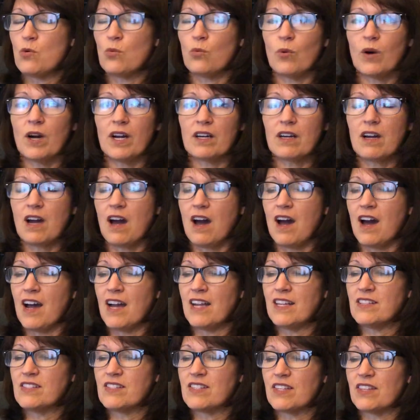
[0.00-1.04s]
What
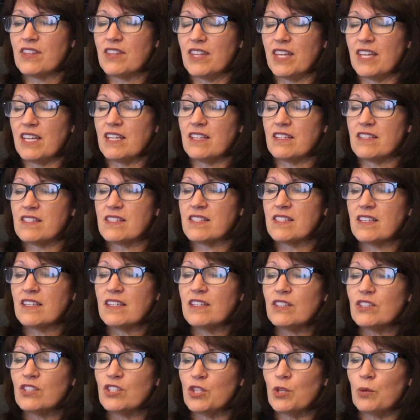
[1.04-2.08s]
kinds of things
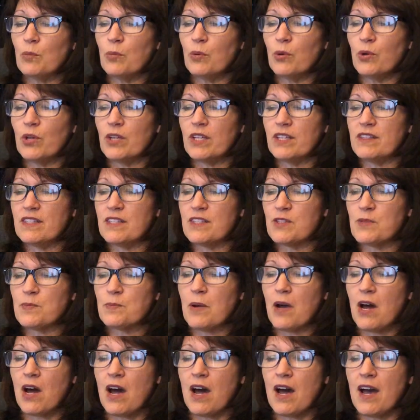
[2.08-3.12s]
do you put in this
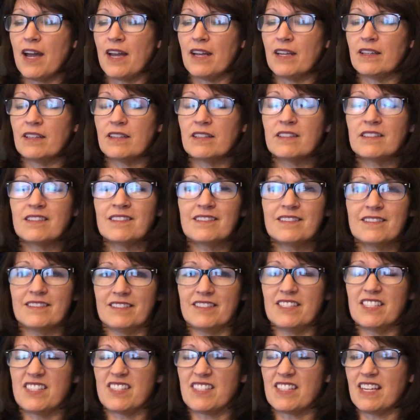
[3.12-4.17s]
pie?
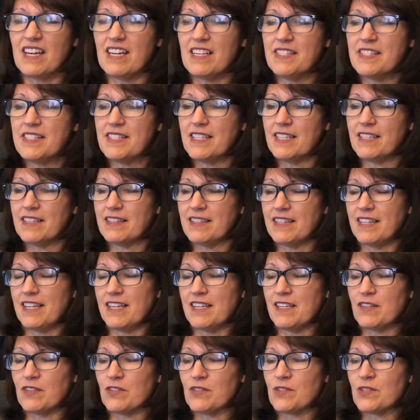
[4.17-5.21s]
Disgusting
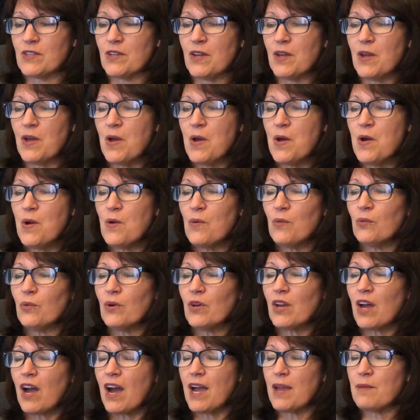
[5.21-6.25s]
things. What
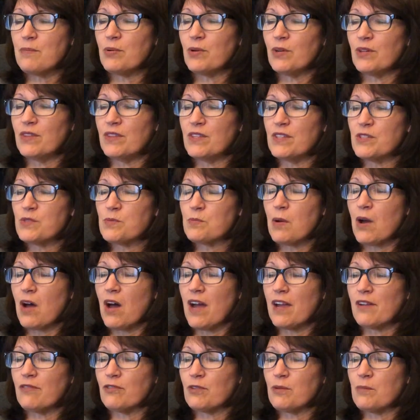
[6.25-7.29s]
I put in this
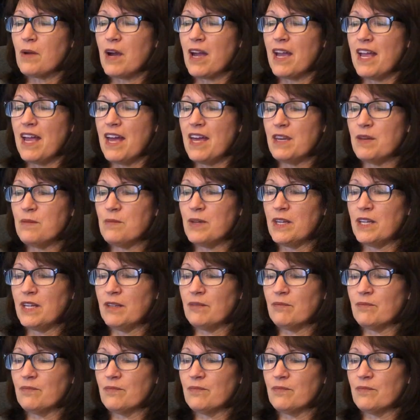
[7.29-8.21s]
pie for my enemy?